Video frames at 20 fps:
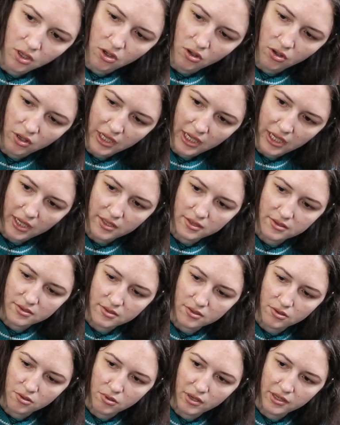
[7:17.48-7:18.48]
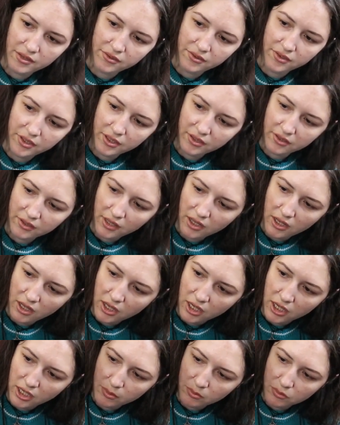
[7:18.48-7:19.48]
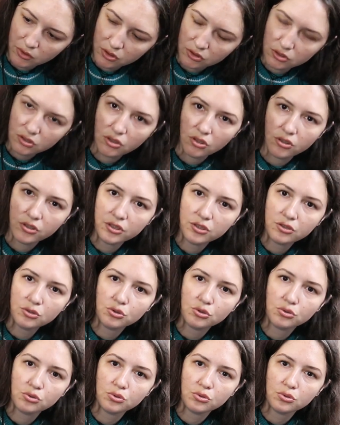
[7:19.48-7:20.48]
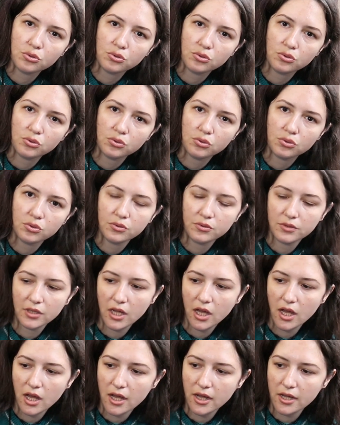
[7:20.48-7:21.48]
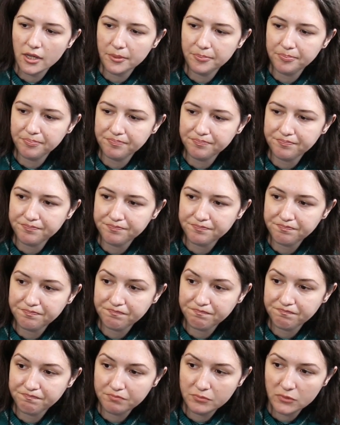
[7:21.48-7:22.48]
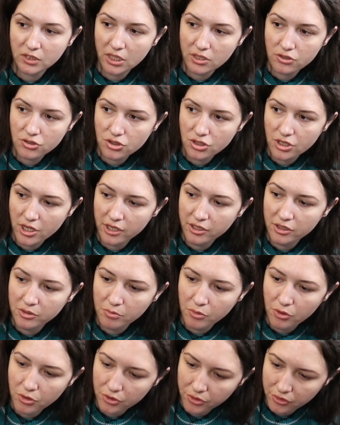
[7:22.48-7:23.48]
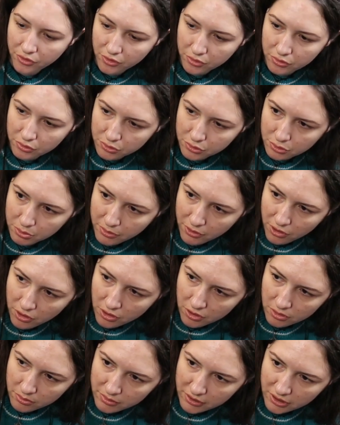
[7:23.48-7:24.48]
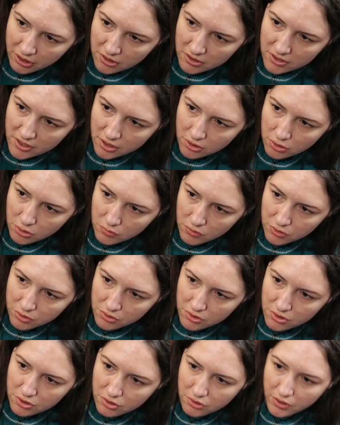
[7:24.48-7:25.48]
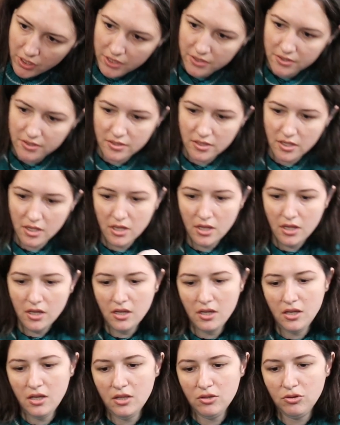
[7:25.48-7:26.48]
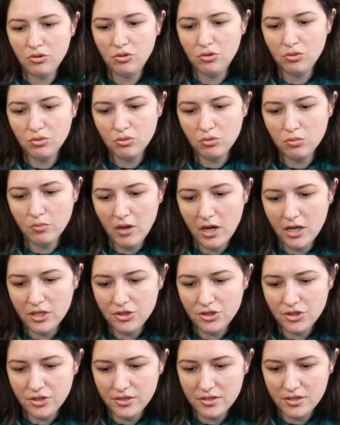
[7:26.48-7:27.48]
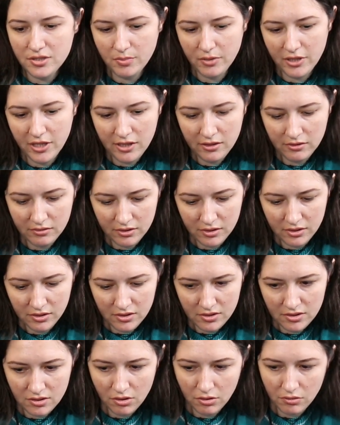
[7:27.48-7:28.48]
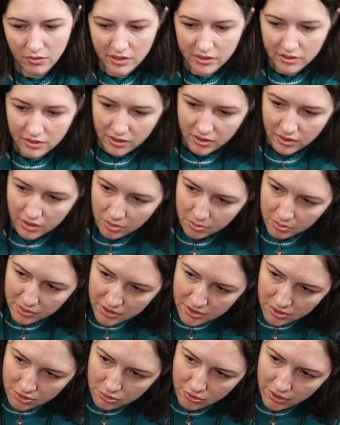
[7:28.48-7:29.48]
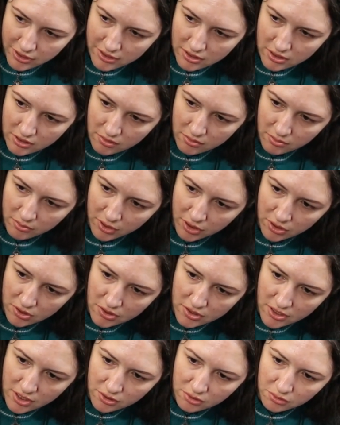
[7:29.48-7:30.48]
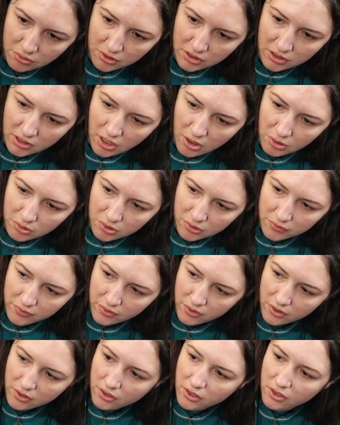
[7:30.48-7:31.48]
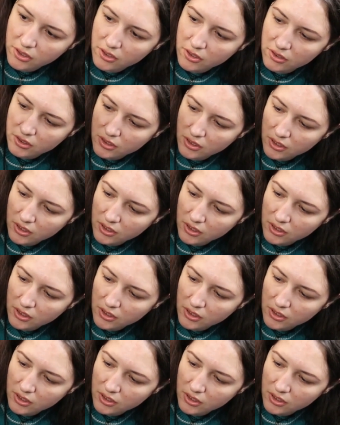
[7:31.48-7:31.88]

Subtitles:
Okay, so I think I am not going to touch anymore the root ball because I don't want to stress too much this plant. It is already a bit stressed because I took it out of the